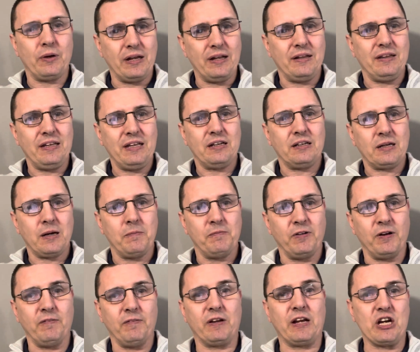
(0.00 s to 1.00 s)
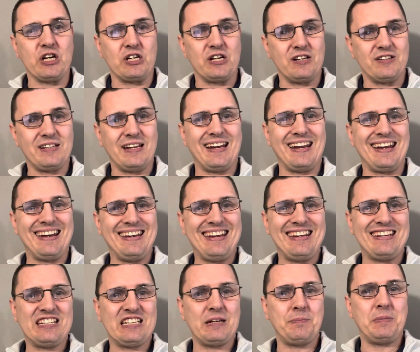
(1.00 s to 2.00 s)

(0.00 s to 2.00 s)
in the income verification is that it needs to